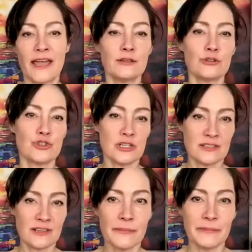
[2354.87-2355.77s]
energies
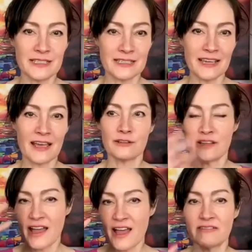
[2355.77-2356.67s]
coming together, the
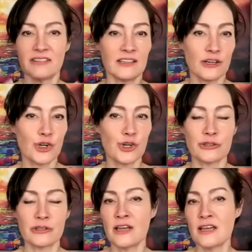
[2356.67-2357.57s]
heaven and earth,